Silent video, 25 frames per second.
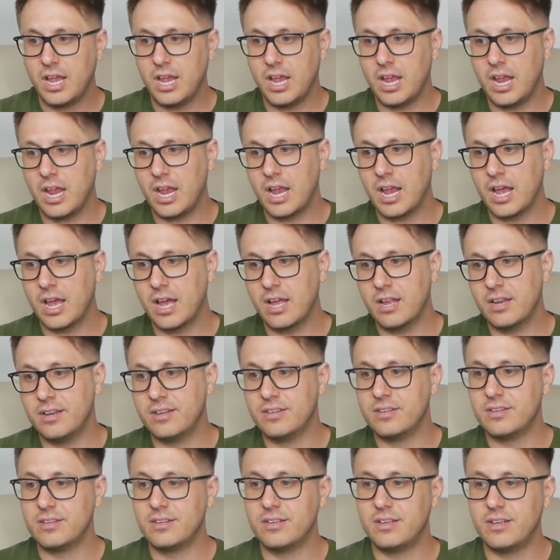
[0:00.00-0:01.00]

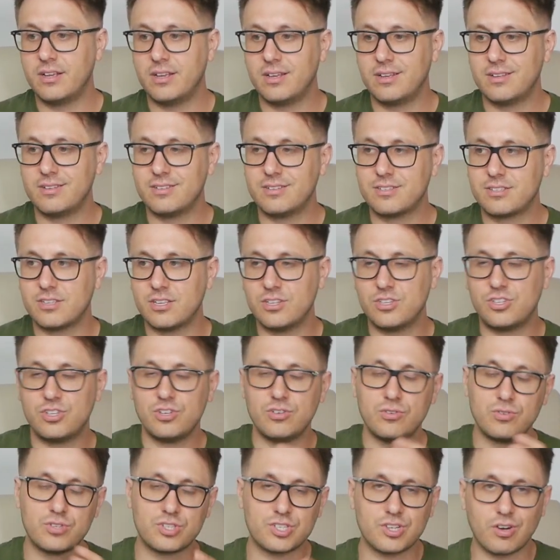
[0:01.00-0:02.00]
And to
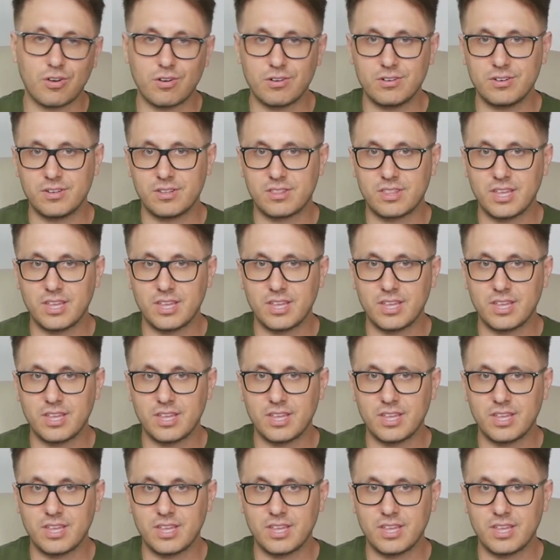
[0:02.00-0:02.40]
do certain